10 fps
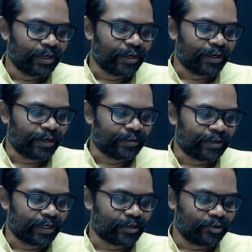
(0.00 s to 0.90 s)
that.
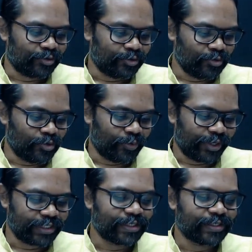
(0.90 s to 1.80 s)
There are two
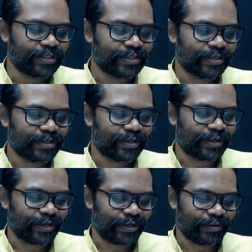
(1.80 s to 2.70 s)
questions
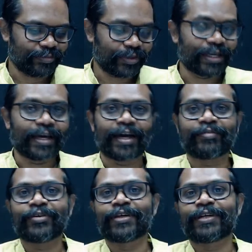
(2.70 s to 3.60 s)
that I have
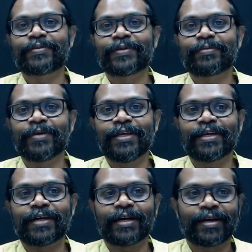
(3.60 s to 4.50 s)
here with me.
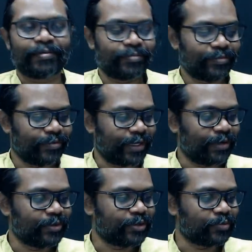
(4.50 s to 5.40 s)
I'm
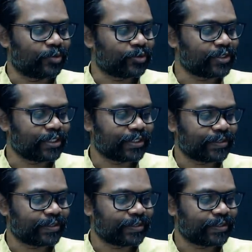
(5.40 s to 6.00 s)
able to post it.